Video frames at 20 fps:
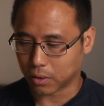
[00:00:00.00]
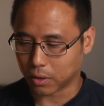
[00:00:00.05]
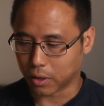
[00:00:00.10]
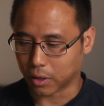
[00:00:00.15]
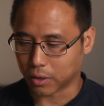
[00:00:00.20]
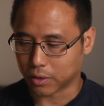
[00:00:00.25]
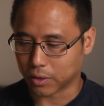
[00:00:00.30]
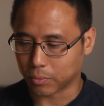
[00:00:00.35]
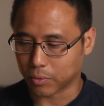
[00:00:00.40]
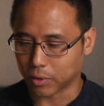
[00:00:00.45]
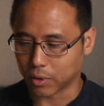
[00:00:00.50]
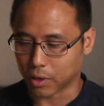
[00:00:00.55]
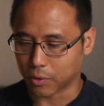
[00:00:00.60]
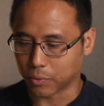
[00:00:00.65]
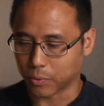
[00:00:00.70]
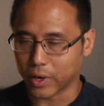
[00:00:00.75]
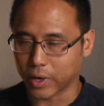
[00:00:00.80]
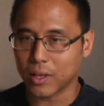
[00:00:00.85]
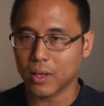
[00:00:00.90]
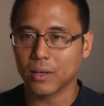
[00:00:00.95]
like something
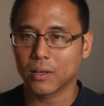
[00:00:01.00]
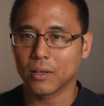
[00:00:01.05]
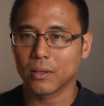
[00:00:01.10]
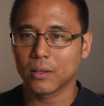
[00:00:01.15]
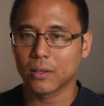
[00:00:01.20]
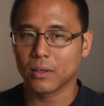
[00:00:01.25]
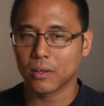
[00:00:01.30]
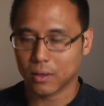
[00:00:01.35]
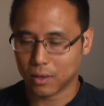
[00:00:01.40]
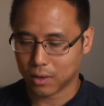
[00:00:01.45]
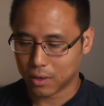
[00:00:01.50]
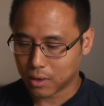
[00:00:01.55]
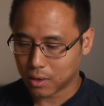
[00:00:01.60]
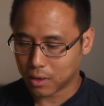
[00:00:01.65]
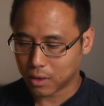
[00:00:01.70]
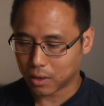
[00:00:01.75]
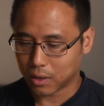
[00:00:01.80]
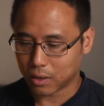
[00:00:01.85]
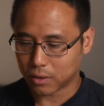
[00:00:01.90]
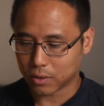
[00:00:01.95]
like red.
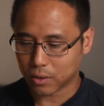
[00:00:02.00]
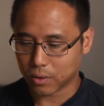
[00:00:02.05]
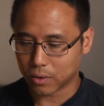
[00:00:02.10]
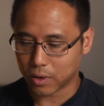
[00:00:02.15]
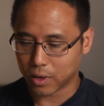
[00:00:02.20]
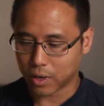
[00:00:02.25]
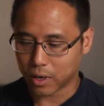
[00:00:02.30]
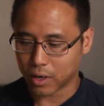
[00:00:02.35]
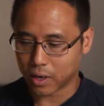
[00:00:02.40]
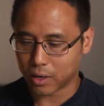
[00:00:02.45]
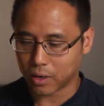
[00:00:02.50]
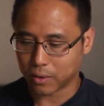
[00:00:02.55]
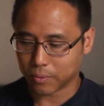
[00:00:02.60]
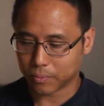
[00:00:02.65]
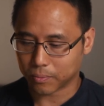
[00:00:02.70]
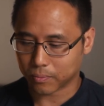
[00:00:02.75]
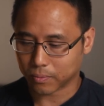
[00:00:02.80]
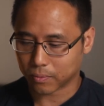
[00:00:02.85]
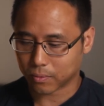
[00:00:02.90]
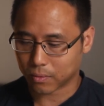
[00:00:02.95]
Let's go ahead,
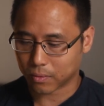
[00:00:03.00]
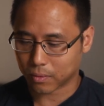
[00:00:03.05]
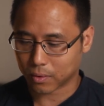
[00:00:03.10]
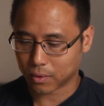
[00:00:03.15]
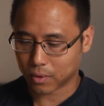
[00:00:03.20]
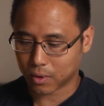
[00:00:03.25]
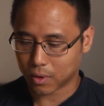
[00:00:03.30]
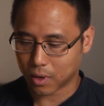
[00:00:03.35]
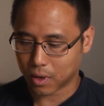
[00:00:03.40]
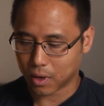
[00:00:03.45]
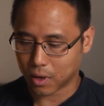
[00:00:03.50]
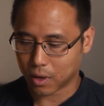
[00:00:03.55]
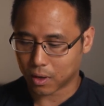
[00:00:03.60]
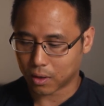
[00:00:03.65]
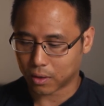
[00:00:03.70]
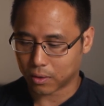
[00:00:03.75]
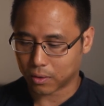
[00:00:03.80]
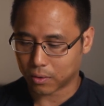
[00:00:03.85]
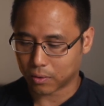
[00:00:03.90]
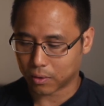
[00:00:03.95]

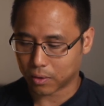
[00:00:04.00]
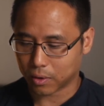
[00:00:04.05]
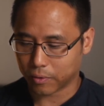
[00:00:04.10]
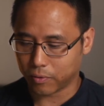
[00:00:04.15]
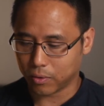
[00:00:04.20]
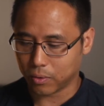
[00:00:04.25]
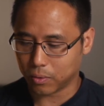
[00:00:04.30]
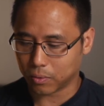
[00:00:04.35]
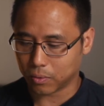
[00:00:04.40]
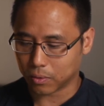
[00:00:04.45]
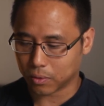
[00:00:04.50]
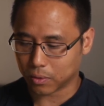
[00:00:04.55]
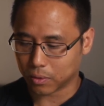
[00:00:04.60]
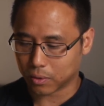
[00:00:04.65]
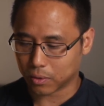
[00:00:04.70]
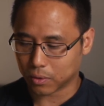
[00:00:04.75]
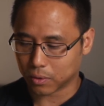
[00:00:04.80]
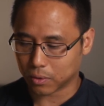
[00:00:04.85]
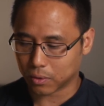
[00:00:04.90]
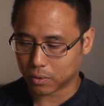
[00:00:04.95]
and if you
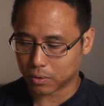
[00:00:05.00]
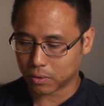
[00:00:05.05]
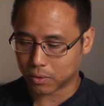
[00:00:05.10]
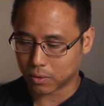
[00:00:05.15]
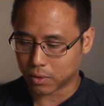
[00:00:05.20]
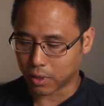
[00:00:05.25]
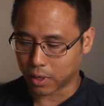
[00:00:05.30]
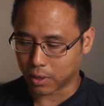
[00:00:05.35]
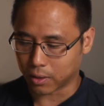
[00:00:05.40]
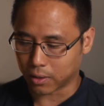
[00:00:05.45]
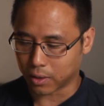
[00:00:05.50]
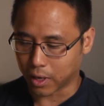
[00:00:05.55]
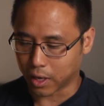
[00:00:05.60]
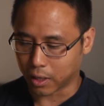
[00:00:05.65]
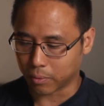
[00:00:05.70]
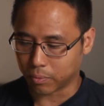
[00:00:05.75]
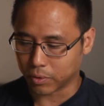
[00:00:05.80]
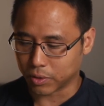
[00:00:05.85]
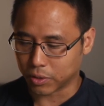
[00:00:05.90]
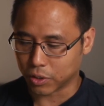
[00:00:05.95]
stay at the
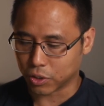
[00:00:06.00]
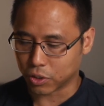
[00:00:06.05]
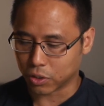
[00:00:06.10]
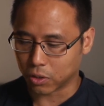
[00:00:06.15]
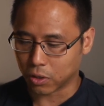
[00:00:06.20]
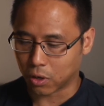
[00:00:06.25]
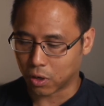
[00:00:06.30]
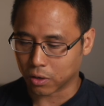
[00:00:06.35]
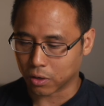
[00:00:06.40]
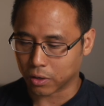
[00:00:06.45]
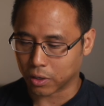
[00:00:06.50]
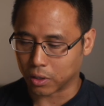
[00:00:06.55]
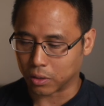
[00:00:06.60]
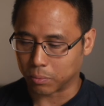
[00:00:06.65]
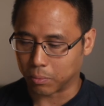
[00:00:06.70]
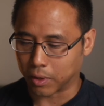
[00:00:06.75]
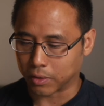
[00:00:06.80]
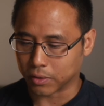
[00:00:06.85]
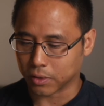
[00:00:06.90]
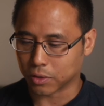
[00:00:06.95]
end position longer,
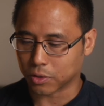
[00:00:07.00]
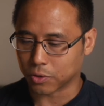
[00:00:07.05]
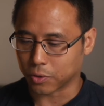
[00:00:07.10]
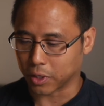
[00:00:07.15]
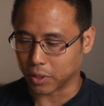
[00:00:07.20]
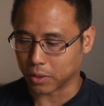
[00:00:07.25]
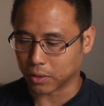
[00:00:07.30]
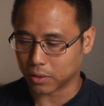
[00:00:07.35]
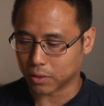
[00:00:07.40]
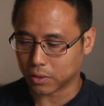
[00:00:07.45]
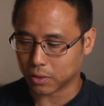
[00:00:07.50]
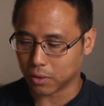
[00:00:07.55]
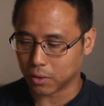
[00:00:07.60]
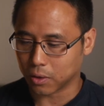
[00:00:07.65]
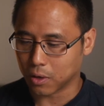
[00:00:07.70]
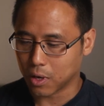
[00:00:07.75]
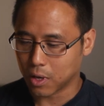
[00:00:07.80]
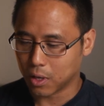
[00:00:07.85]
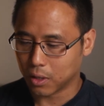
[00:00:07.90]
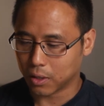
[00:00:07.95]
it makes it straight.
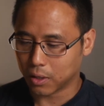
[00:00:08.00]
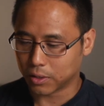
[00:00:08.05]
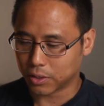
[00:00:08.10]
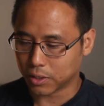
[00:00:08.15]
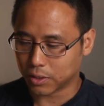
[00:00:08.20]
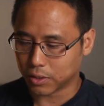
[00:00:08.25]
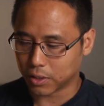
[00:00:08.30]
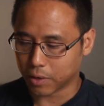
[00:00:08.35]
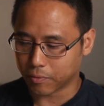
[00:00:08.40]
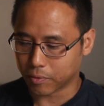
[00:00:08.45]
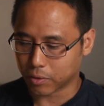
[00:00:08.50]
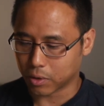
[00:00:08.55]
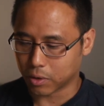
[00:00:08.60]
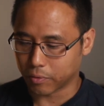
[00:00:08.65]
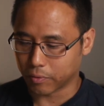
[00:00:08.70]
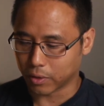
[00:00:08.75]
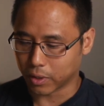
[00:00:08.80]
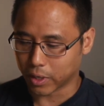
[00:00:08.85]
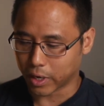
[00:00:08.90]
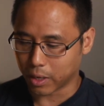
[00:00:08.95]
So let's just say you have a
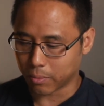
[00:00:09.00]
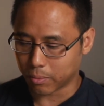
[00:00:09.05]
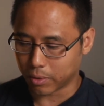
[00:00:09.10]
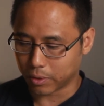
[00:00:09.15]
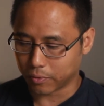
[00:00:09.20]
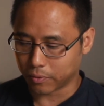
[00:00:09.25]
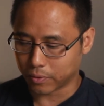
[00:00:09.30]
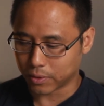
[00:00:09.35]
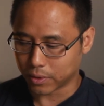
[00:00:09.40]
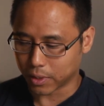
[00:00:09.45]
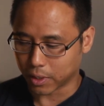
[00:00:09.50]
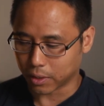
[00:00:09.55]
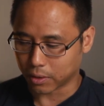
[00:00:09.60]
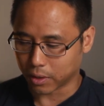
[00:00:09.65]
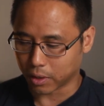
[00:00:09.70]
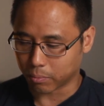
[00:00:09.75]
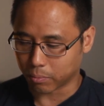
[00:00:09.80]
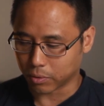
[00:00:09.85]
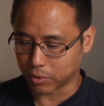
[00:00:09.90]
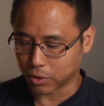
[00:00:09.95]
curvy line, but if you stay in
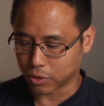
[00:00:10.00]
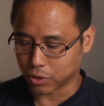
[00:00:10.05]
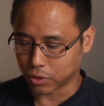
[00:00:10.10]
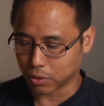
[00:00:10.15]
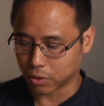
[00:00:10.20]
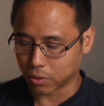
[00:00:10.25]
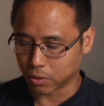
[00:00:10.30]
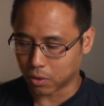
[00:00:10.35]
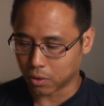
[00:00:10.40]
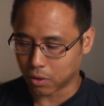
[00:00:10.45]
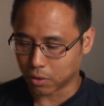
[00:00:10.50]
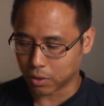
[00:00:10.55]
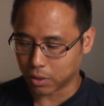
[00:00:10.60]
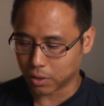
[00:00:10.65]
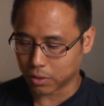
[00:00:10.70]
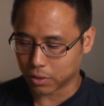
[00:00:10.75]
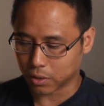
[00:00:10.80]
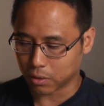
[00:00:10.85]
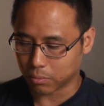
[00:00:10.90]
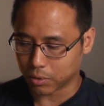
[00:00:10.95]
the end position a little longer,
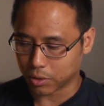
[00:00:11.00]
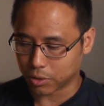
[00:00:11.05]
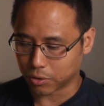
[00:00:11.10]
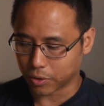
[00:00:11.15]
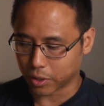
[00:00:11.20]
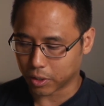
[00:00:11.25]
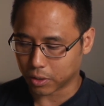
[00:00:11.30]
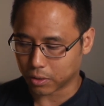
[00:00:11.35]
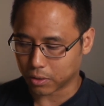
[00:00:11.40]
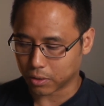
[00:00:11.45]
it's going to be straight.